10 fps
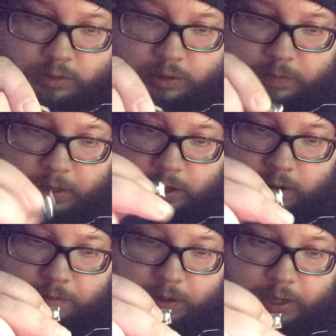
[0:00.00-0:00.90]
trim that
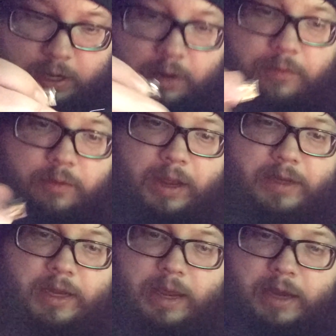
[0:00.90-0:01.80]
up, being careful
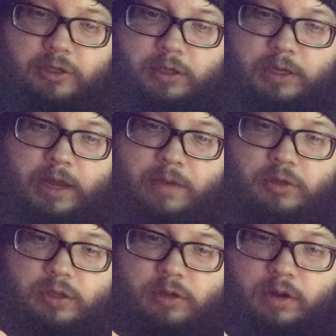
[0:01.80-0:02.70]
not to actually
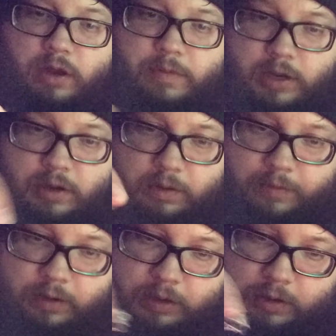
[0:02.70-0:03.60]
damage the grommet,
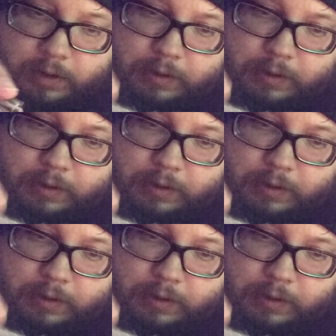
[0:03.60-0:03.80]
however.